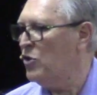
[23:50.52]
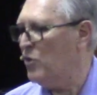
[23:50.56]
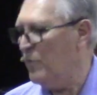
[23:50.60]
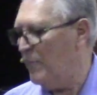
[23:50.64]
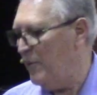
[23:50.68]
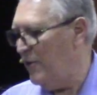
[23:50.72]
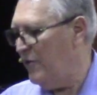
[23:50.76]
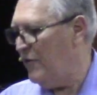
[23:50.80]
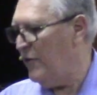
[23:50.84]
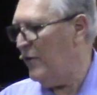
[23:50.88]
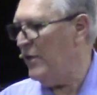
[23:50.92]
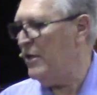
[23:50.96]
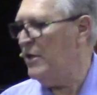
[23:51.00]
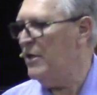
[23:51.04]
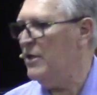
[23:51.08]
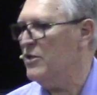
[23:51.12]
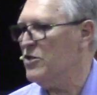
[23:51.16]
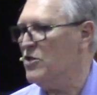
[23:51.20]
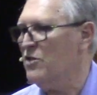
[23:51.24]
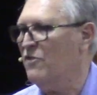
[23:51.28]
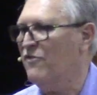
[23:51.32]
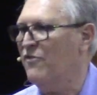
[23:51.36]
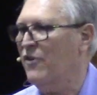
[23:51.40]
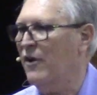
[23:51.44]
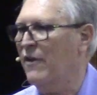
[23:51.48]
It took me three
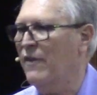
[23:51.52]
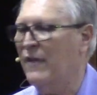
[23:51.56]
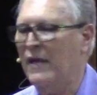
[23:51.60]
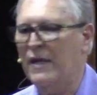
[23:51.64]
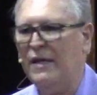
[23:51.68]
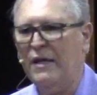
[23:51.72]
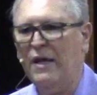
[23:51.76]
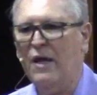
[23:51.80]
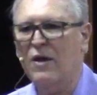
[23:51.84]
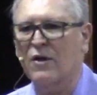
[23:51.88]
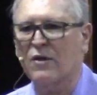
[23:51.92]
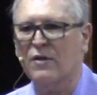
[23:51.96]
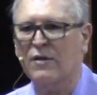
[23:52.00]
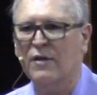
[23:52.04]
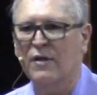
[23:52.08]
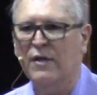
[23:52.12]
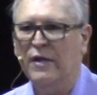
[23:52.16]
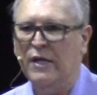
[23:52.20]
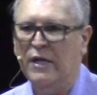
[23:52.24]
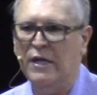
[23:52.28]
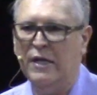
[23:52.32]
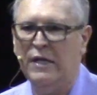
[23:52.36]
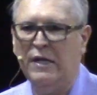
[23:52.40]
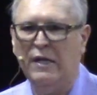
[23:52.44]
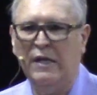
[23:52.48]
years to find that out.
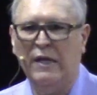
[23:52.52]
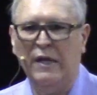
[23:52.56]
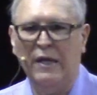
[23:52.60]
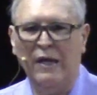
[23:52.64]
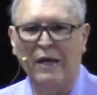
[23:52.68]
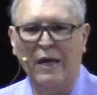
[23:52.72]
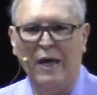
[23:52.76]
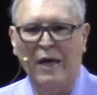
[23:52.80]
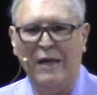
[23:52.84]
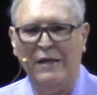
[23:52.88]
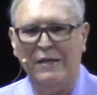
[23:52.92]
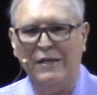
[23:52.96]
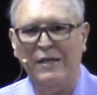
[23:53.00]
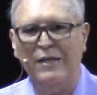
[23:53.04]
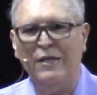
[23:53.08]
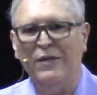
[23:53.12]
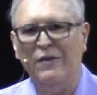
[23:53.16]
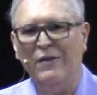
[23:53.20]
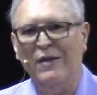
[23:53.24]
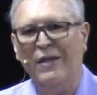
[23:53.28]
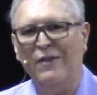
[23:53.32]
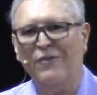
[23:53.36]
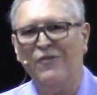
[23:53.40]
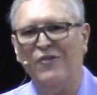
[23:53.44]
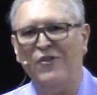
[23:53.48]
In, and
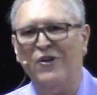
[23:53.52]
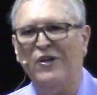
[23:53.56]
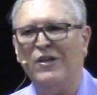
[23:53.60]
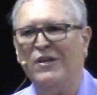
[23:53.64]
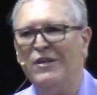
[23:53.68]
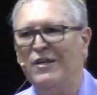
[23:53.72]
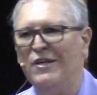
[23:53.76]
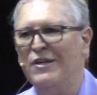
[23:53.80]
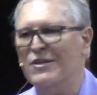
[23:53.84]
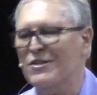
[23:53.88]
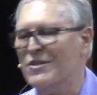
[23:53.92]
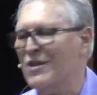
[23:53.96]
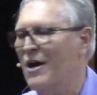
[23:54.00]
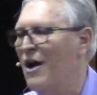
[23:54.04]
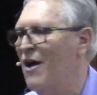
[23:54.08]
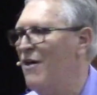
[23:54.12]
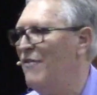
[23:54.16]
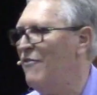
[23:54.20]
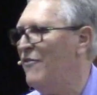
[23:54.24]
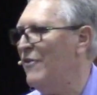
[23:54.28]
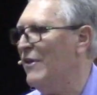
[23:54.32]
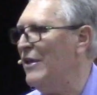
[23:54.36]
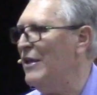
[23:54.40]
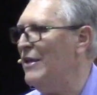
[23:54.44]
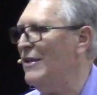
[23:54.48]
in that three years,
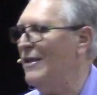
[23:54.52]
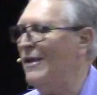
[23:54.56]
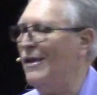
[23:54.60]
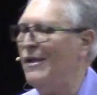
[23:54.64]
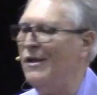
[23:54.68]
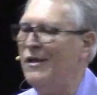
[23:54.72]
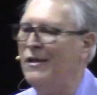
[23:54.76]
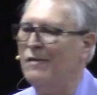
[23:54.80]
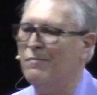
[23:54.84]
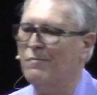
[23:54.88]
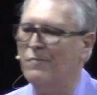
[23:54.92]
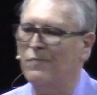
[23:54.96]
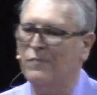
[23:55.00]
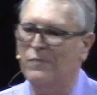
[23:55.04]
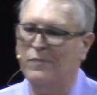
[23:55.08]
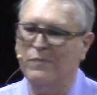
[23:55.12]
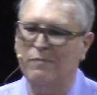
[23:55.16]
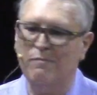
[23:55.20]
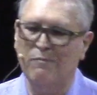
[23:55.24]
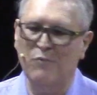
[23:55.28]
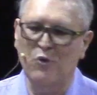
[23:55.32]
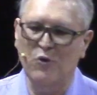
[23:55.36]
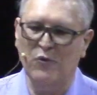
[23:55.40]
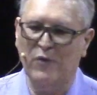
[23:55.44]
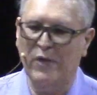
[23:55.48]
I've read any
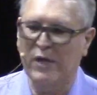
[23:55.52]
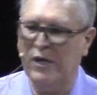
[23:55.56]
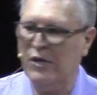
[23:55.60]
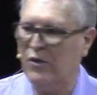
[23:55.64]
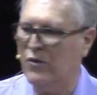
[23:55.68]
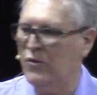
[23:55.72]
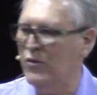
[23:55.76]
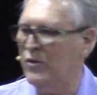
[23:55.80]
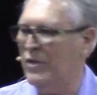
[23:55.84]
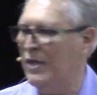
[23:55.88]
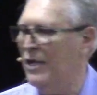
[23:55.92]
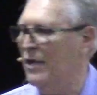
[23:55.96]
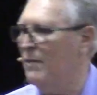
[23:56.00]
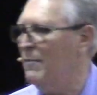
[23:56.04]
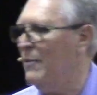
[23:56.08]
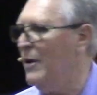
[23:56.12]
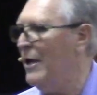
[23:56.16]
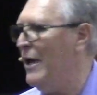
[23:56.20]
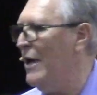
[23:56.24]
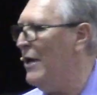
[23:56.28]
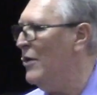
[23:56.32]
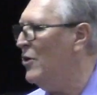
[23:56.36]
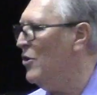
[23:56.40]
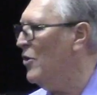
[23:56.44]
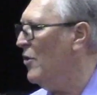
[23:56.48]
book that I could lay
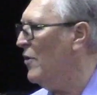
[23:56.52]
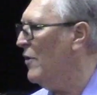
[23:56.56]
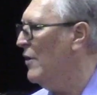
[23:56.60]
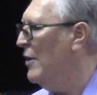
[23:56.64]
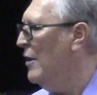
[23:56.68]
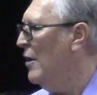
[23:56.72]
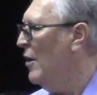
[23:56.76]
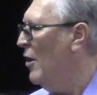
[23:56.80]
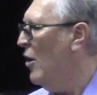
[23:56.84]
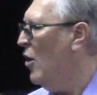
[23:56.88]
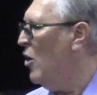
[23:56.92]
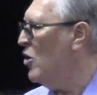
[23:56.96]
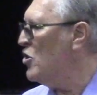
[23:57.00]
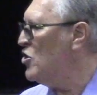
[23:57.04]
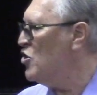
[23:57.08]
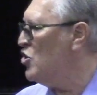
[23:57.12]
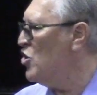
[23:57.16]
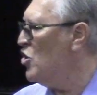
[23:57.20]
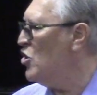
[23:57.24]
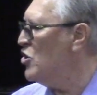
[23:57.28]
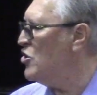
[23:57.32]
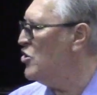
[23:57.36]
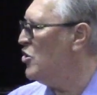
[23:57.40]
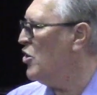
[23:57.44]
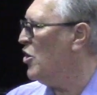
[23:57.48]
my hand on on
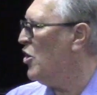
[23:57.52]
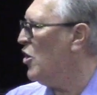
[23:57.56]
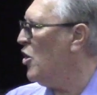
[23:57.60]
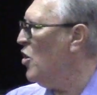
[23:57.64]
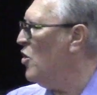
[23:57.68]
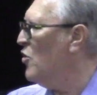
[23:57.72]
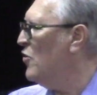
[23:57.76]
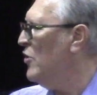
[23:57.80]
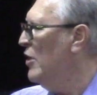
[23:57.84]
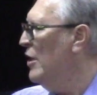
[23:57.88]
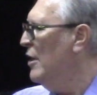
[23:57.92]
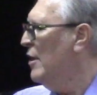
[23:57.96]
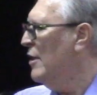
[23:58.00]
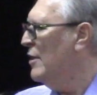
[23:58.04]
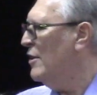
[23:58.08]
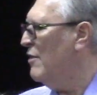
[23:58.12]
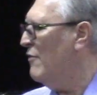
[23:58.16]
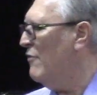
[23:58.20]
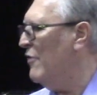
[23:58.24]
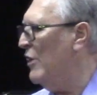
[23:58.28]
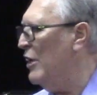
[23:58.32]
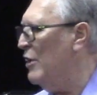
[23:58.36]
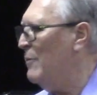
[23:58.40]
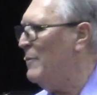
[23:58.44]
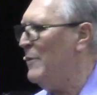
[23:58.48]
church growth,
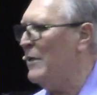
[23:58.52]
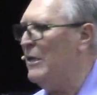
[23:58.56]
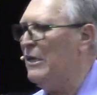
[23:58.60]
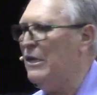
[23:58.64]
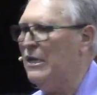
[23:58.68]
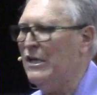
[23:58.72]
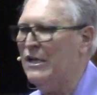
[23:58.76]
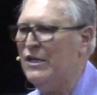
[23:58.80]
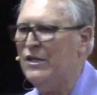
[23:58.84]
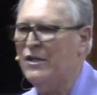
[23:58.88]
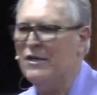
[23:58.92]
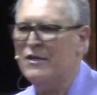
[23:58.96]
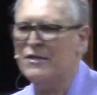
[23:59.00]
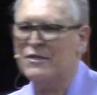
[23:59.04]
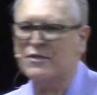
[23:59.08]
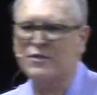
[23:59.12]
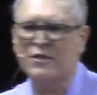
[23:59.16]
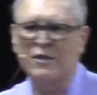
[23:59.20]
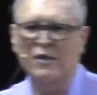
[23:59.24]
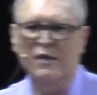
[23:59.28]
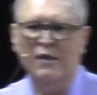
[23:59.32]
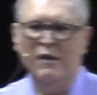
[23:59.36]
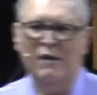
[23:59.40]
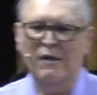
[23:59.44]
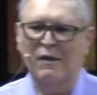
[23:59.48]
developing
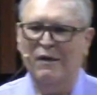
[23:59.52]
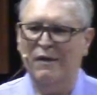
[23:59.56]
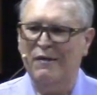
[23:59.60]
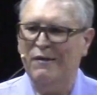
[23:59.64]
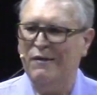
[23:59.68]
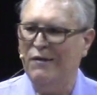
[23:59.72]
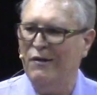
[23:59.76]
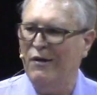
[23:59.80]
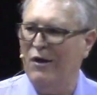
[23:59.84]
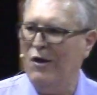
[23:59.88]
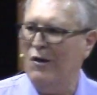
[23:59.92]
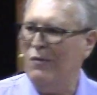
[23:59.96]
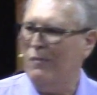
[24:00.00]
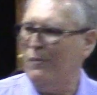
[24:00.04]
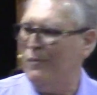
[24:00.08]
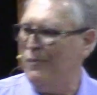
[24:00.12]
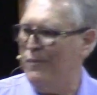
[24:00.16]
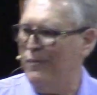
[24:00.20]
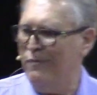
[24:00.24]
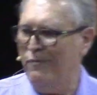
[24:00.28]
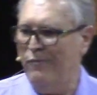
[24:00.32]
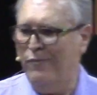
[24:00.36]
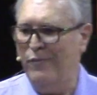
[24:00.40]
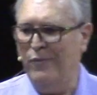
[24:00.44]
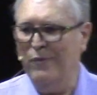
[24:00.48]
leaders, you know,
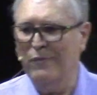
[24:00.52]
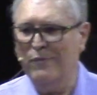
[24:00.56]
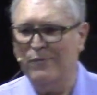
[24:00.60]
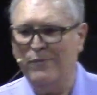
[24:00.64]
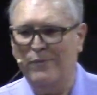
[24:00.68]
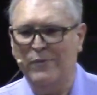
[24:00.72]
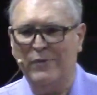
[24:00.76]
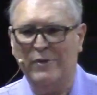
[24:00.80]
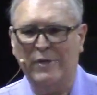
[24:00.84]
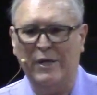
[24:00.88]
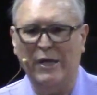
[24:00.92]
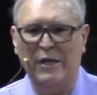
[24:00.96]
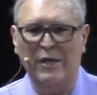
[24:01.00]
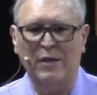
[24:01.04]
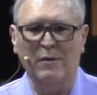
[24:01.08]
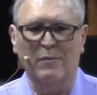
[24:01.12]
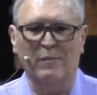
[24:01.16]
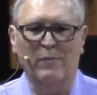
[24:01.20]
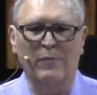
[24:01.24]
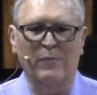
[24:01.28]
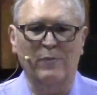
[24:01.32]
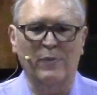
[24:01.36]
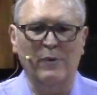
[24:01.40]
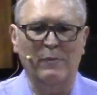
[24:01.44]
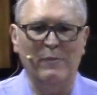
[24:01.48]

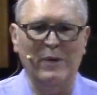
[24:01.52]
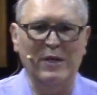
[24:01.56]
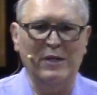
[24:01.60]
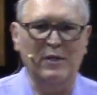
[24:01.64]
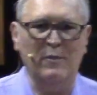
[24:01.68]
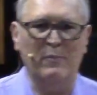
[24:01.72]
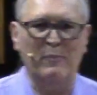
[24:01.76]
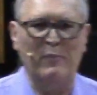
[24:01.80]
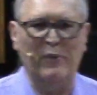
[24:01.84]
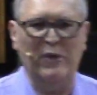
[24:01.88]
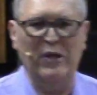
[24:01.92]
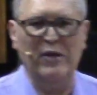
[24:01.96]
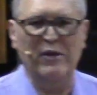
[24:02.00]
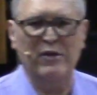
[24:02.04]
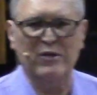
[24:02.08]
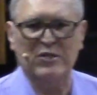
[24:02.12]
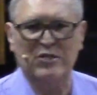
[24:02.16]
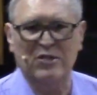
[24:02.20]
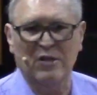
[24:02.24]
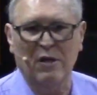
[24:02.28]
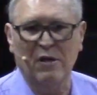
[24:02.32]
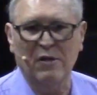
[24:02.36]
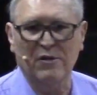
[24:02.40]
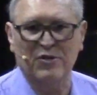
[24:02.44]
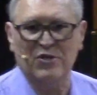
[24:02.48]
getting better prayer
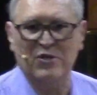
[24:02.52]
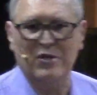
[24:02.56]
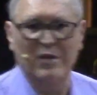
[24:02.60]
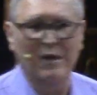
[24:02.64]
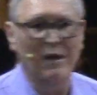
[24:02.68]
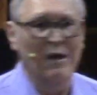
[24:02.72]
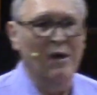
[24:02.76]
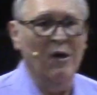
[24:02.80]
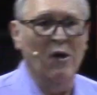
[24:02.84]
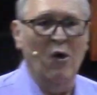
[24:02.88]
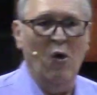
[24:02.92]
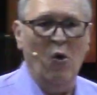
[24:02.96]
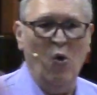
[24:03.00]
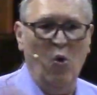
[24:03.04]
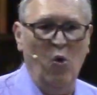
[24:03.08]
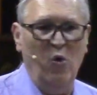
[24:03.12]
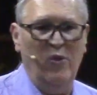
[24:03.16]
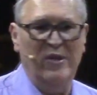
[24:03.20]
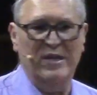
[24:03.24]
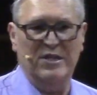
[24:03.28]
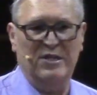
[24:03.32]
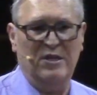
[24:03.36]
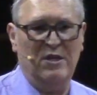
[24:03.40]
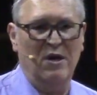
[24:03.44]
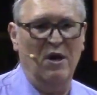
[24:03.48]
results,
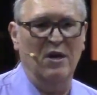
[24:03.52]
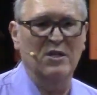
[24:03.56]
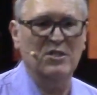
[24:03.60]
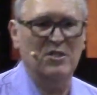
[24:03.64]
all these